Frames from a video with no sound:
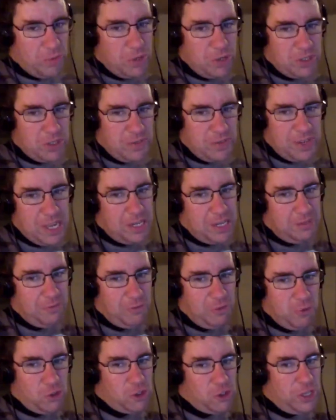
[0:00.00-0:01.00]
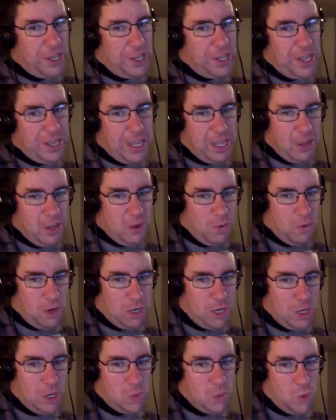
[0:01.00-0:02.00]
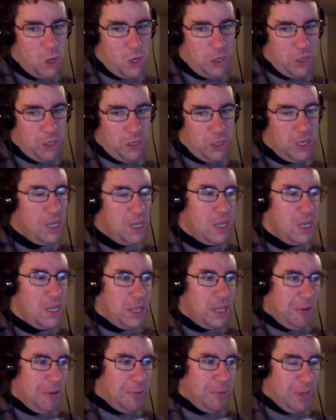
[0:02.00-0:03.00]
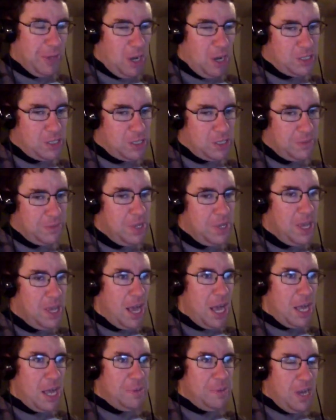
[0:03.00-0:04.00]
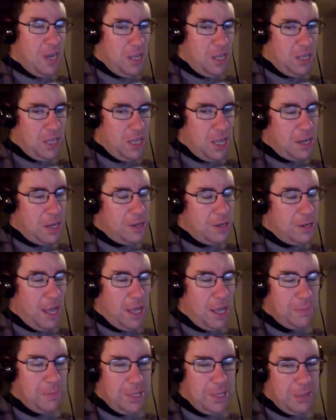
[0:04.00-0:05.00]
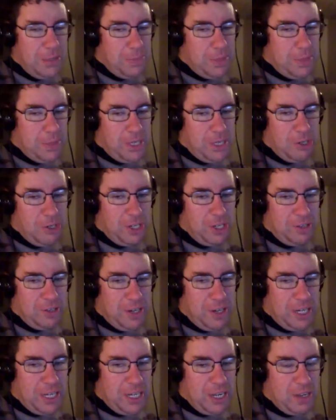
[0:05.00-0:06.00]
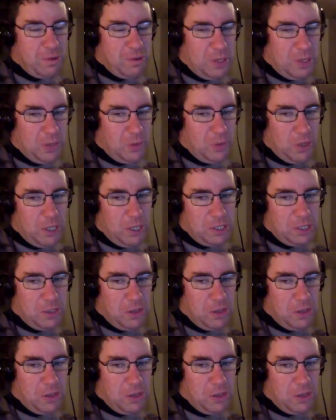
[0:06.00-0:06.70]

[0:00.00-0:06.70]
dose of data. Unfortunately, I can't walk on water. That would be awesome. I'd be at Bucks Creek right now walking